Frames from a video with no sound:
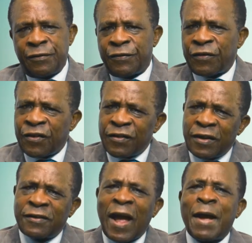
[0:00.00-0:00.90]
this is the
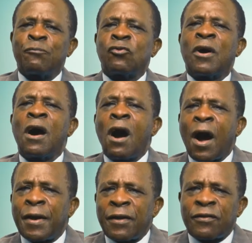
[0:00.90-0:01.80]
time to
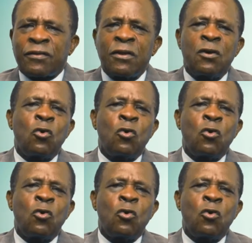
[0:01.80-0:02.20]
harness